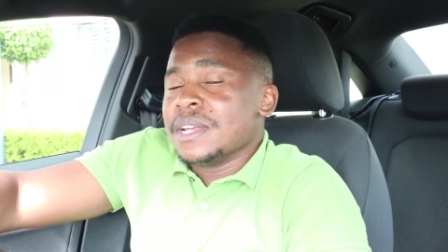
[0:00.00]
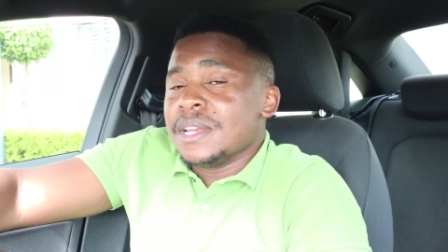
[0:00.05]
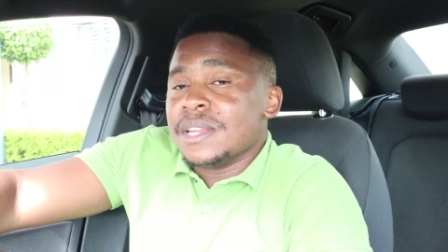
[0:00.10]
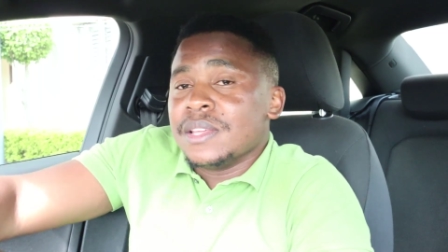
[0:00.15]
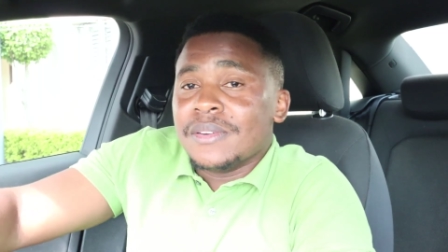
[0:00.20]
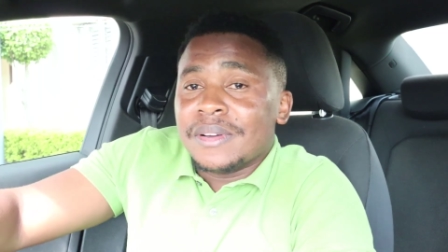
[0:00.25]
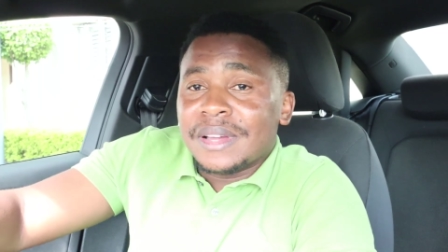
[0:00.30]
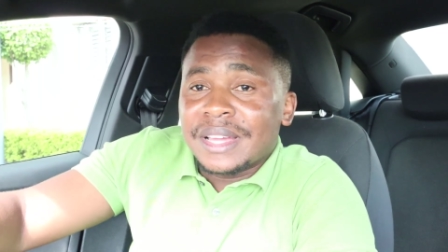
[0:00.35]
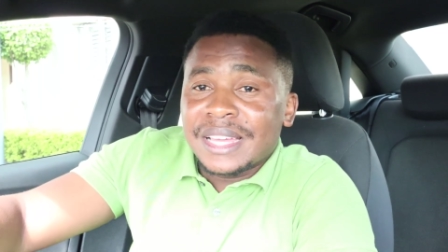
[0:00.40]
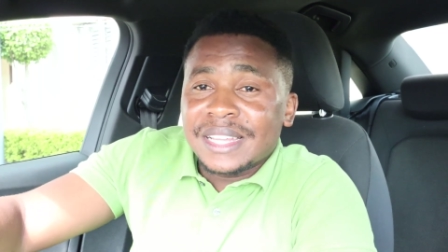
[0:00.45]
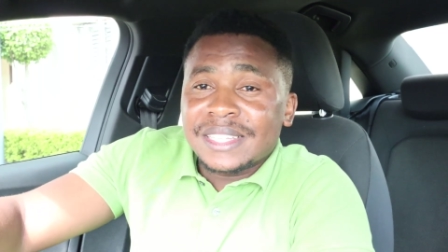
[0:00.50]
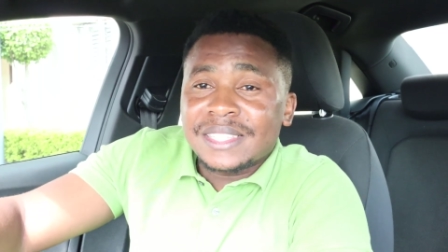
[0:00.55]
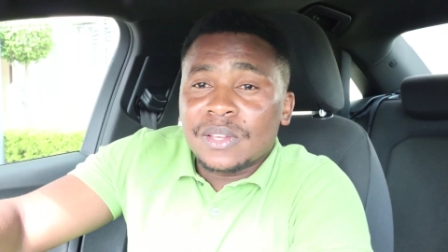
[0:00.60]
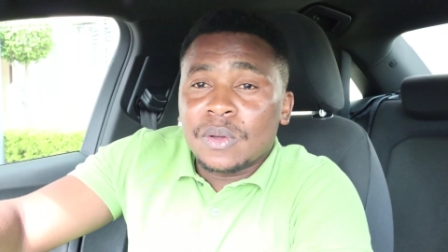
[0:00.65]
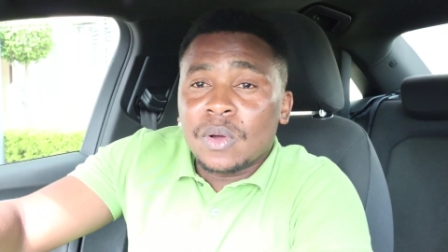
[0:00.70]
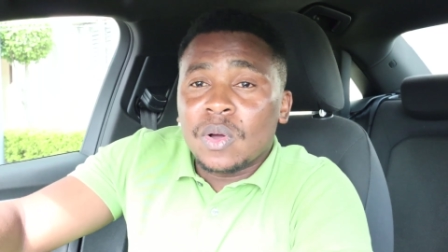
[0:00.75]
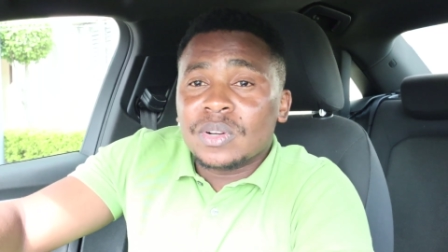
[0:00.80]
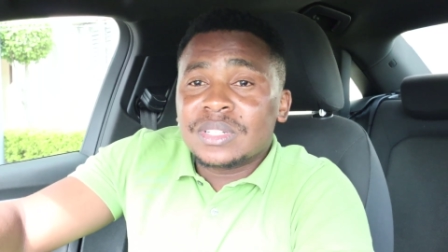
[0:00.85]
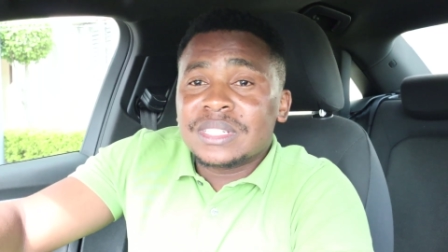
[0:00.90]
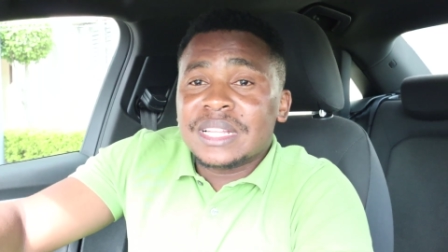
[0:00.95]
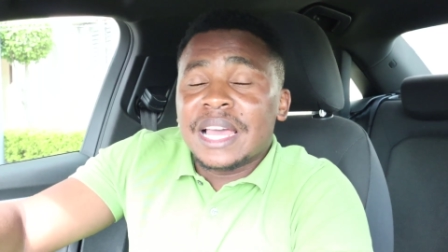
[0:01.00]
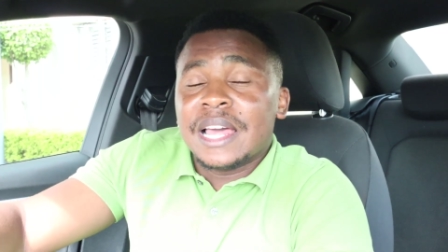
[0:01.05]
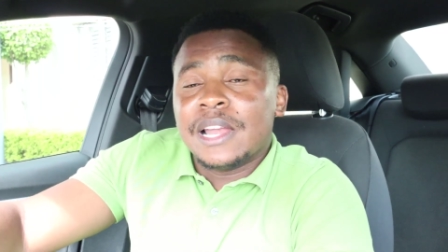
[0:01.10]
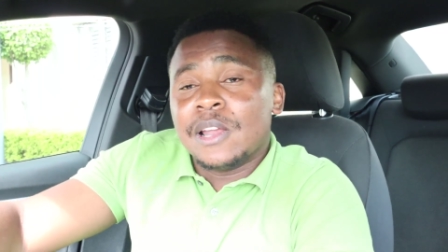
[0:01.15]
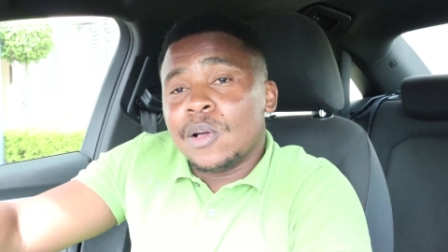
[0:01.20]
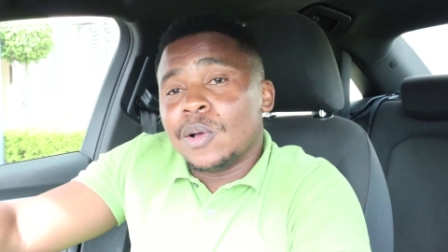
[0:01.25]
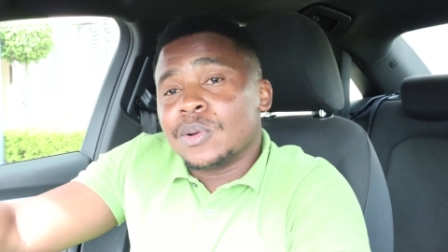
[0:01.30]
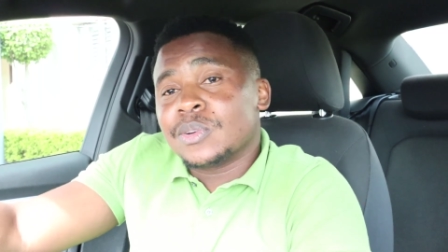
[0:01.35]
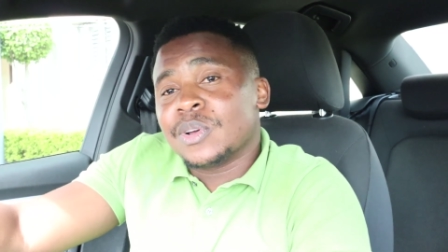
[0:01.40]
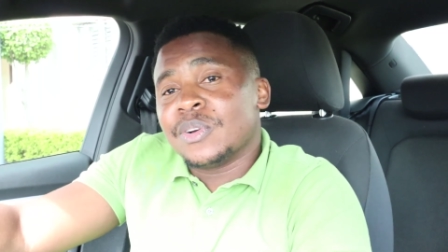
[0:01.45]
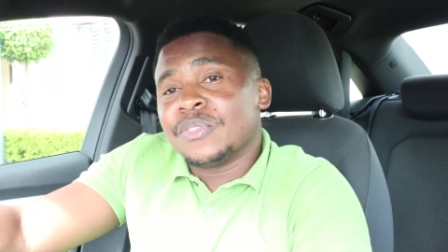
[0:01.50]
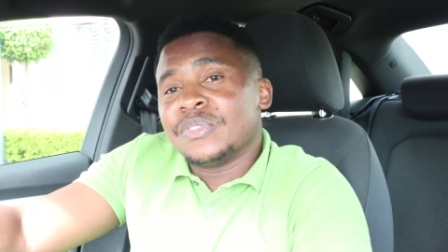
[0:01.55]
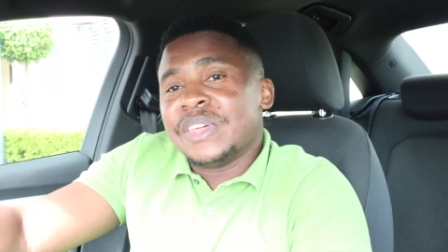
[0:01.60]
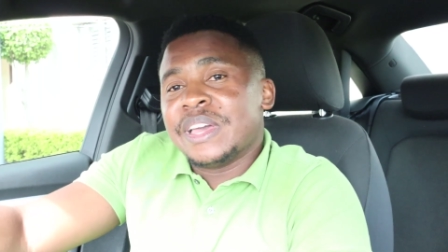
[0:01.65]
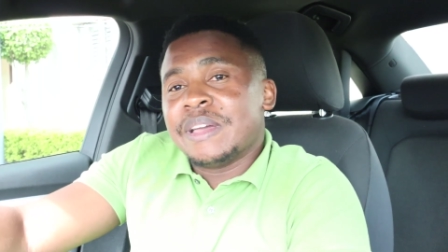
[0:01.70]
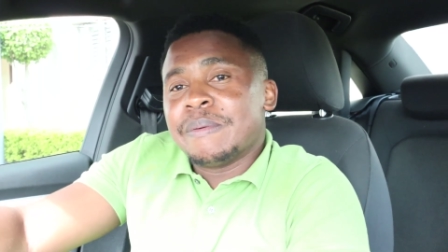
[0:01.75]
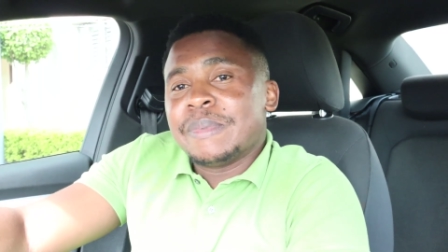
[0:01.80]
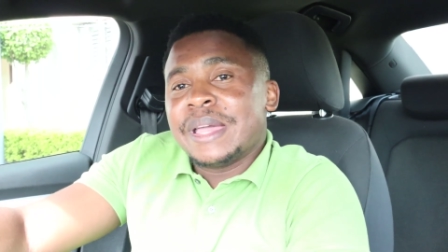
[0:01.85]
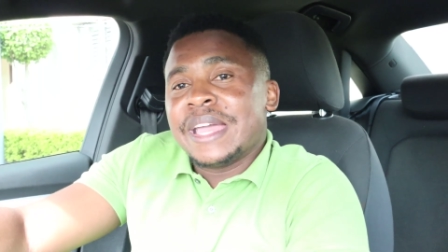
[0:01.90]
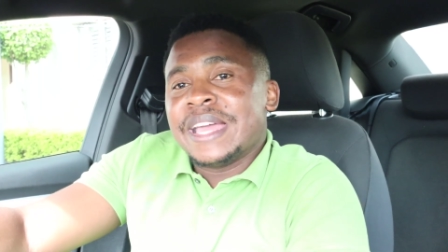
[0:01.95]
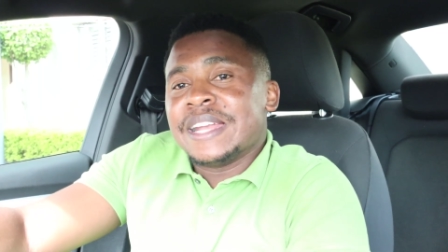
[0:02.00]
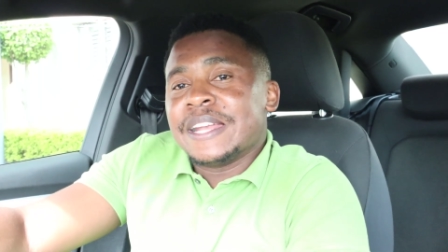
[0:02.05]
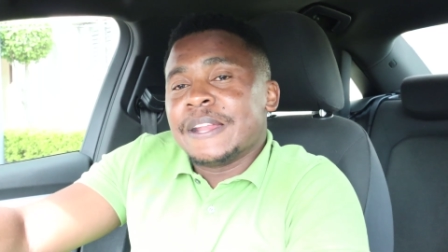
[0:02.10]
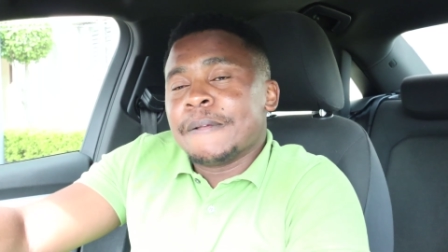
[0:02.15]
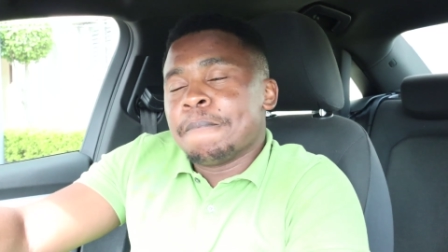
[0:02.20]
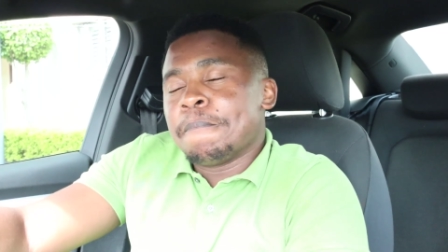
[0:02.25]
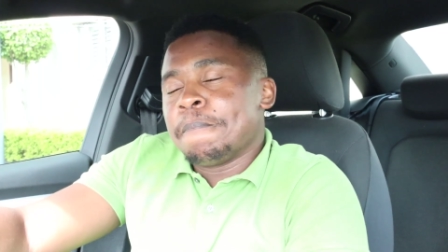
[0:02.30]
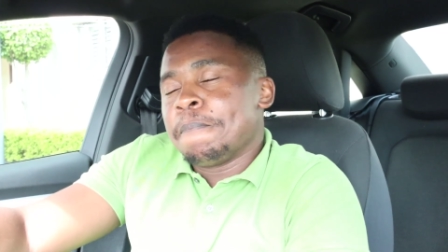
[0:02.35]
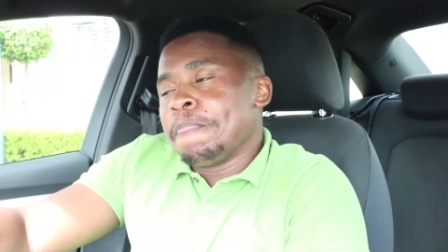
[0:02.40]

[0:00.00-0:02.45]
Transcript: NIO has got a lot of them and